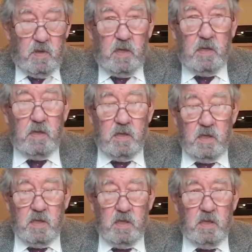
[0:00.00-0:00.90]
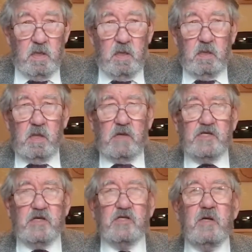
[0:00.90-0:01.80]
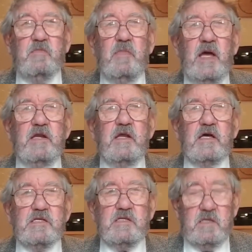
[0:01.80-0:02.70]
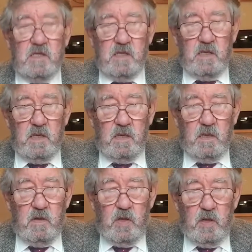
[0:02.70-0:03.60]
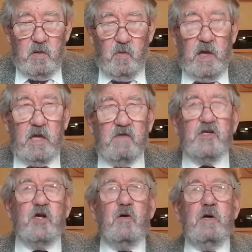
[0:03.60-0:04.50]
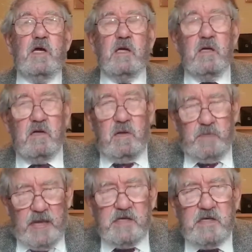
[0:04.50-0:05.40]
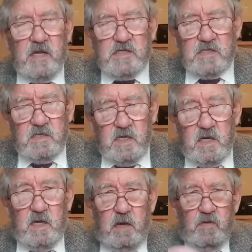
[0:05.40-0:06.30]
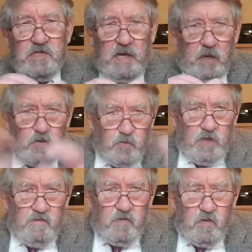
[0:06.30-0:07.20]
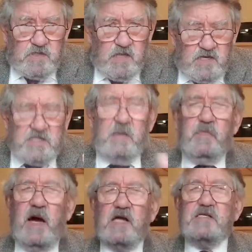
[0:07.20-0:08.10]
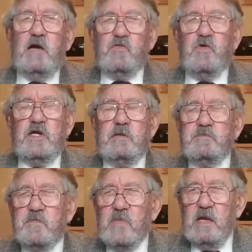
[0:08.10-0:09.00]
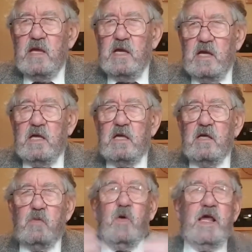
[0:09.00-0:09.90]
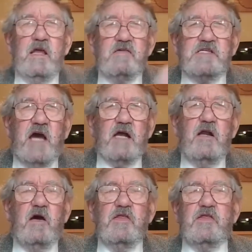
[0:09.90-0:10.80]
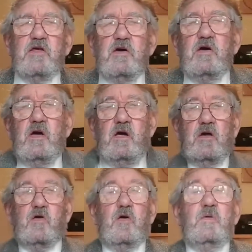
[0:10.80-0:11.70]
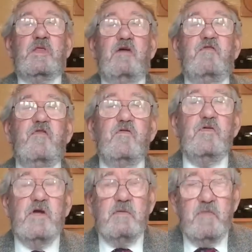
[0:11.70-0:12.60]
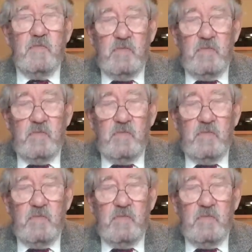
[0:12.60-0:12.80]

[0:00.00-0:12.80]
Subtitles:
Well, that's a tremendous way of showing repentance. Now, it's outward, of course. There are some parts outward. Wearing a sackcloth, going without food.